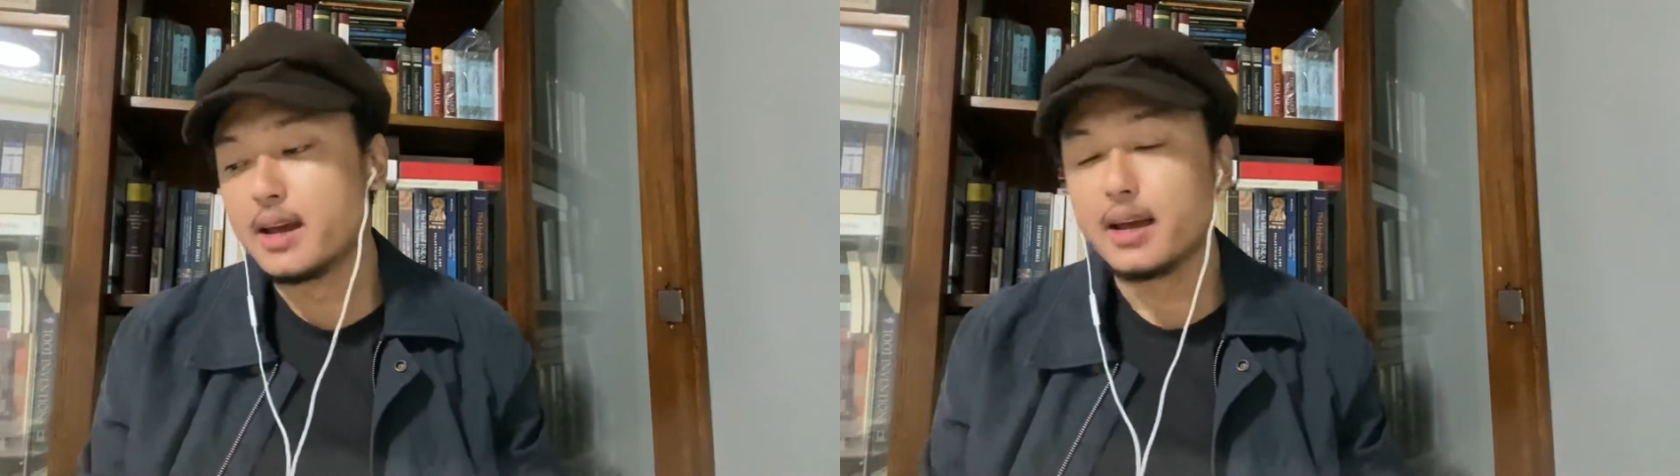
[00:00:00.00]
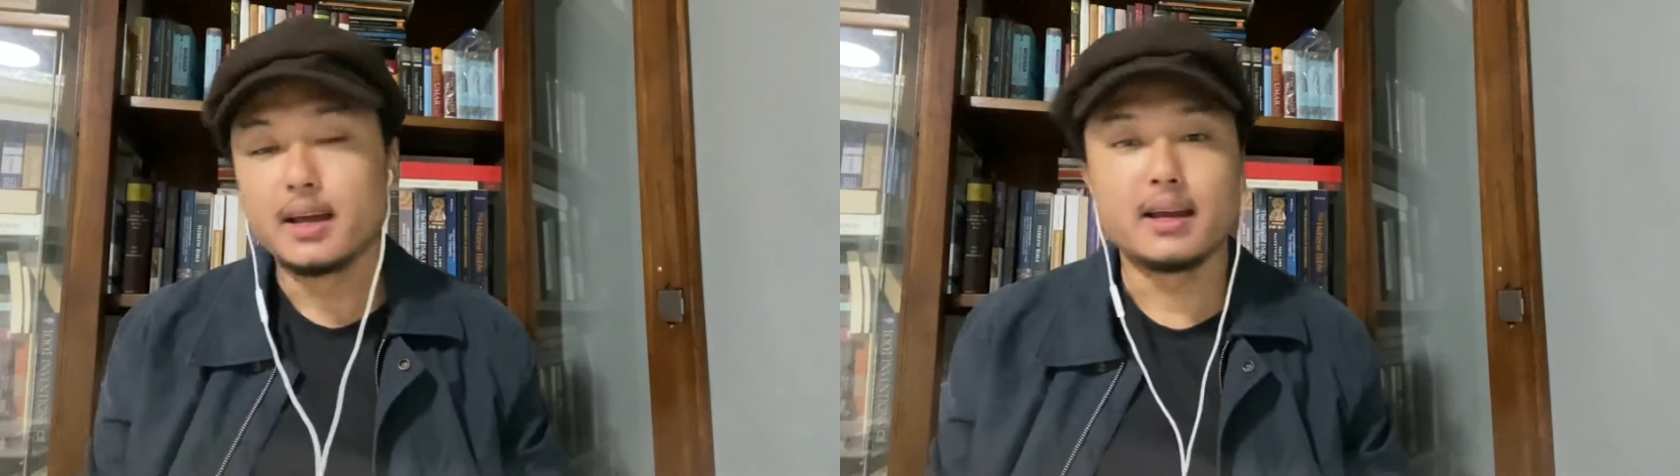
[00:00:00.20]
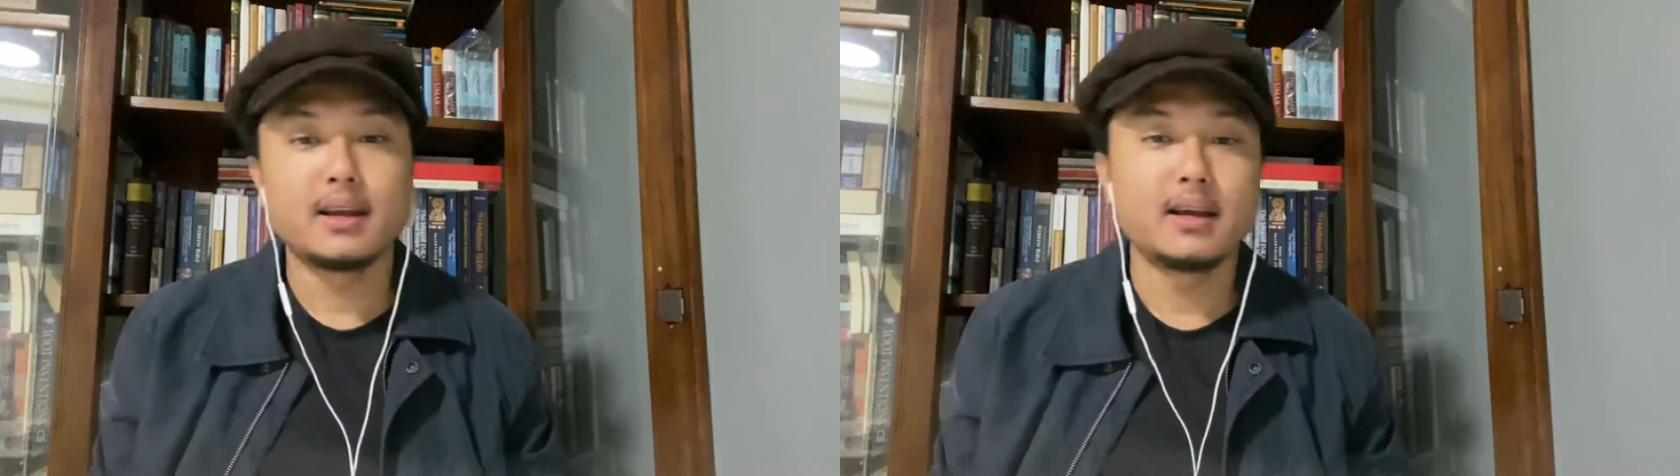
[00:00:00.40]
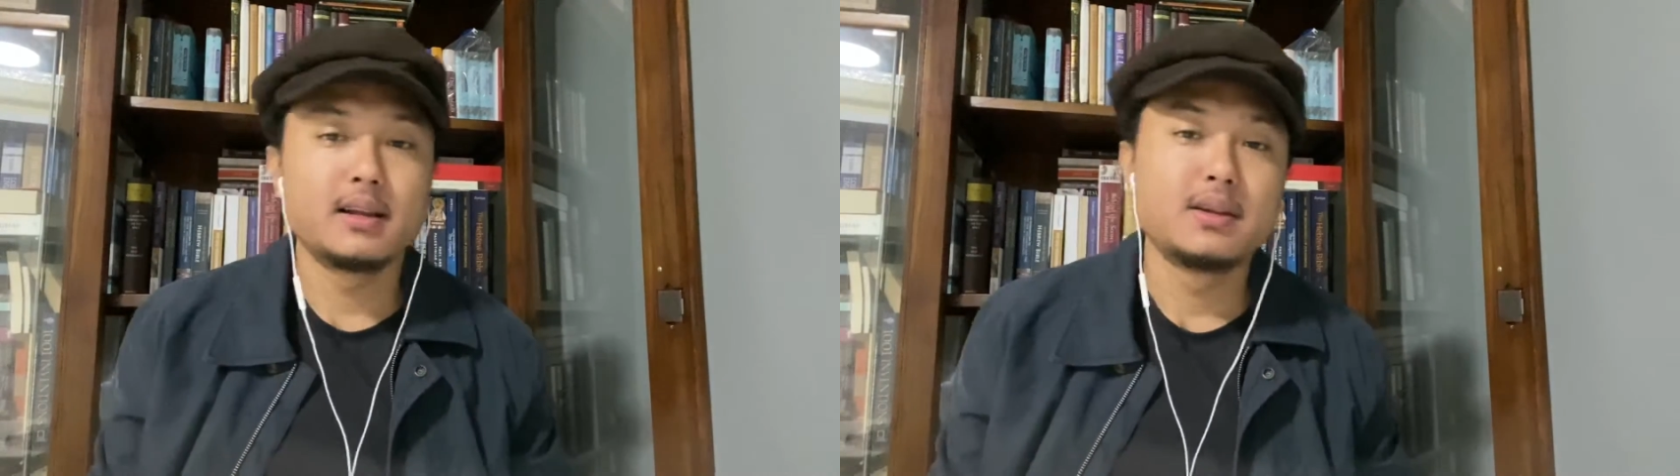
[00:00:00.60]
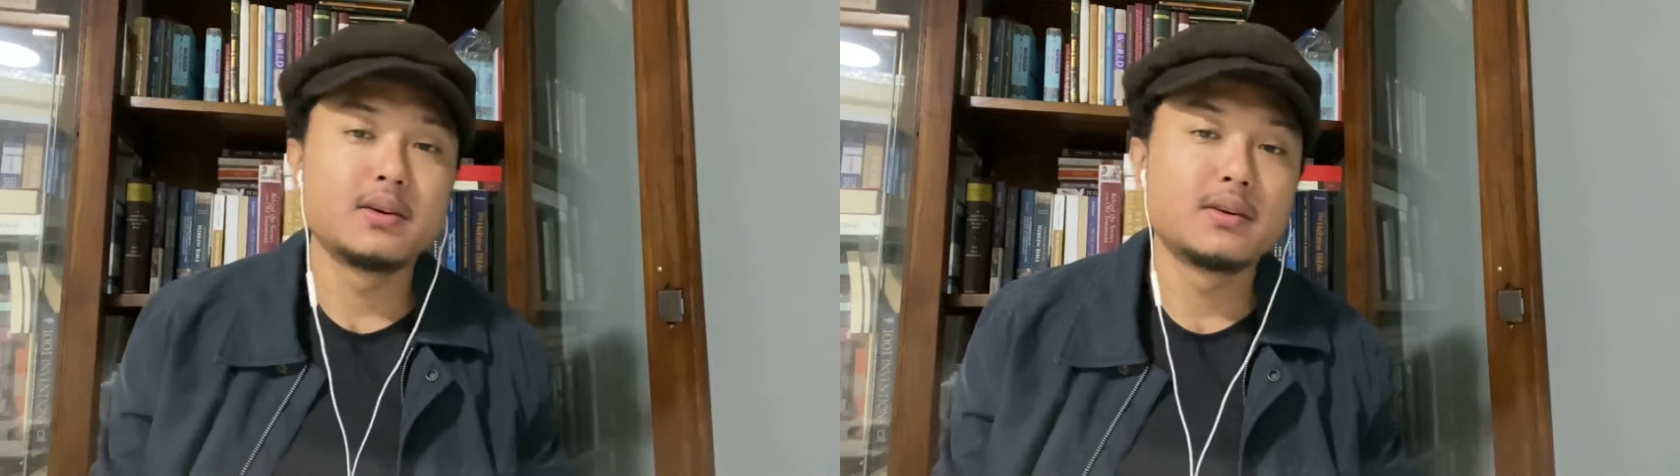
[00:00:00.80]
And then
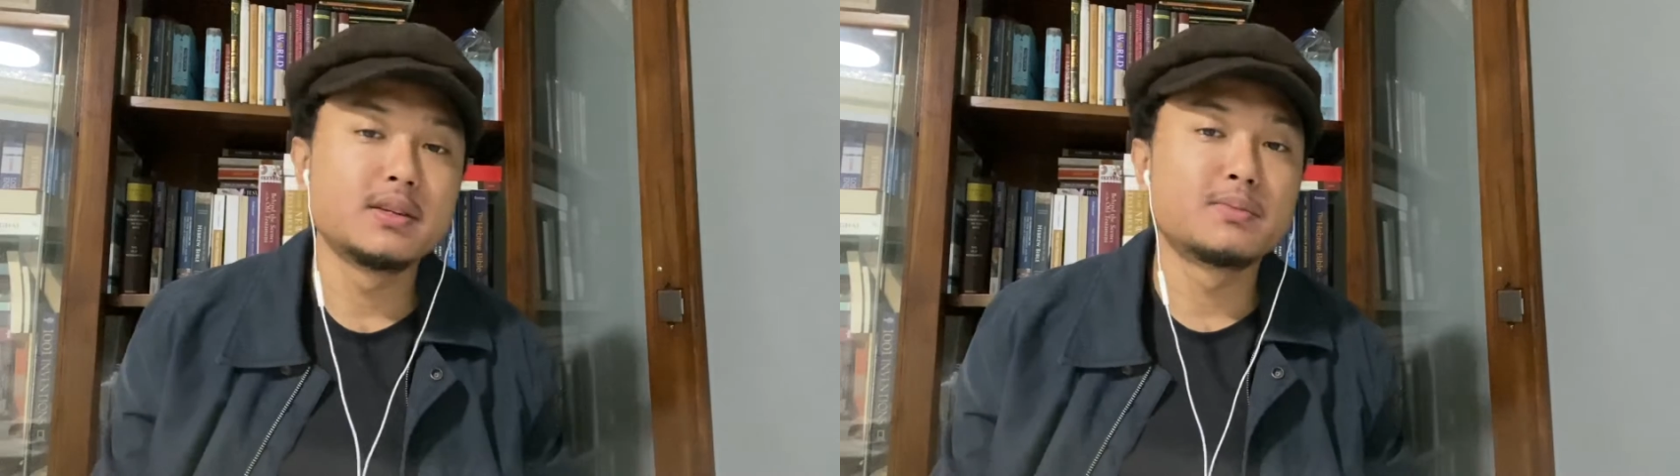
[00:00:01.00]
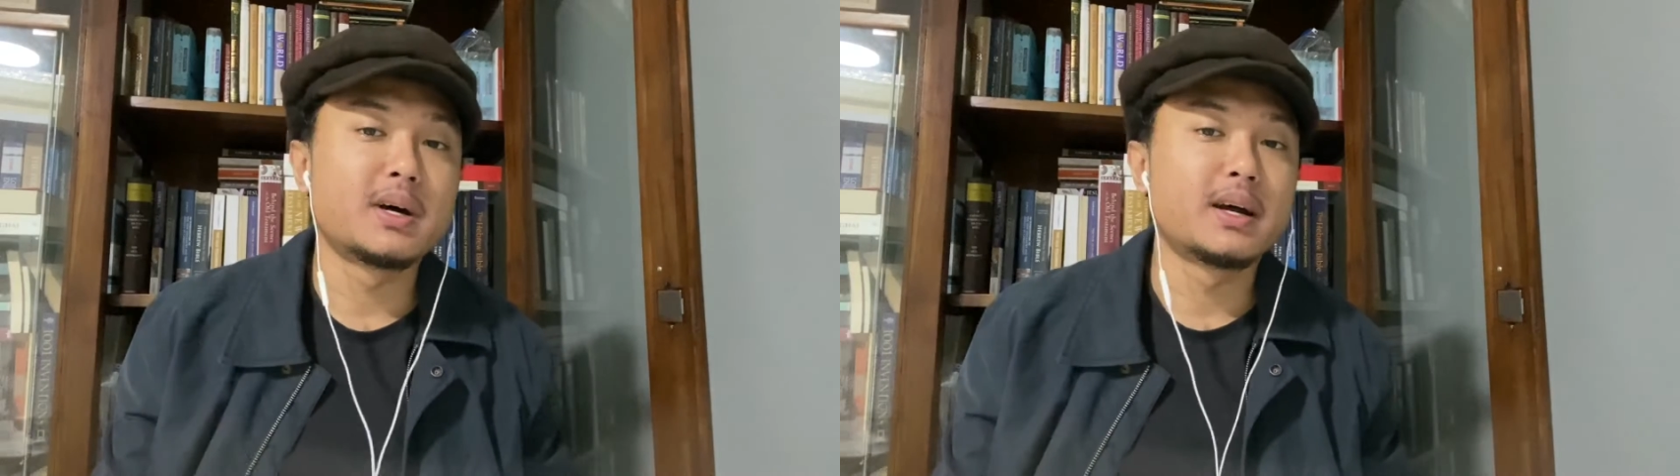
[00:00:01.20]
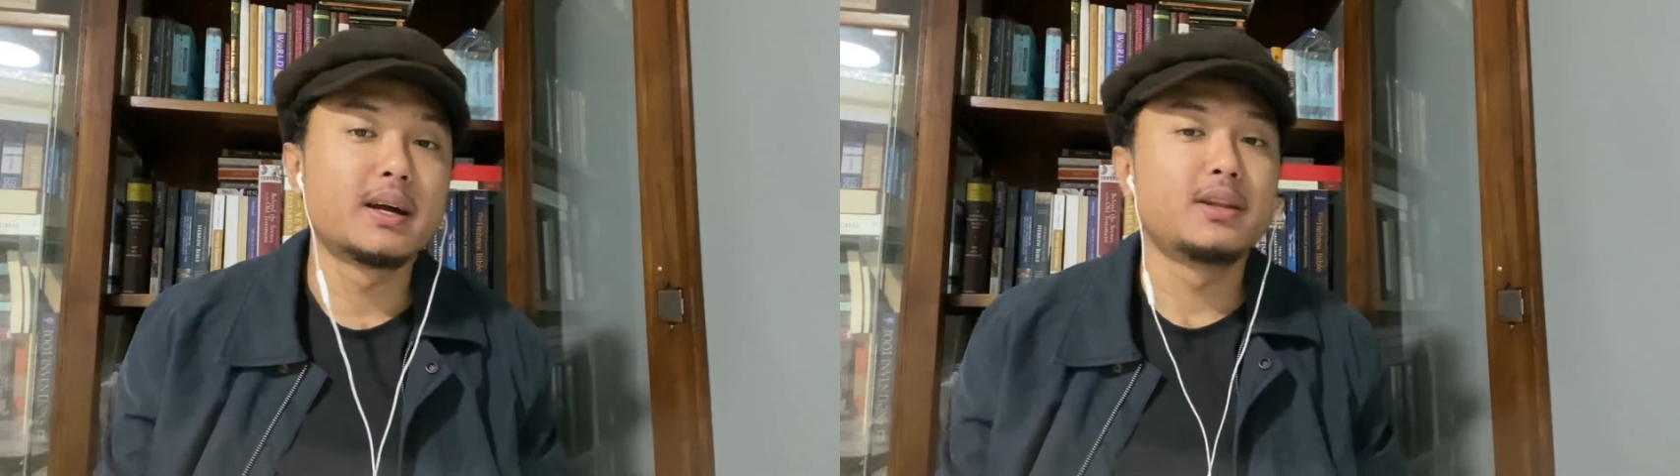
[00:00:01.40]
here is my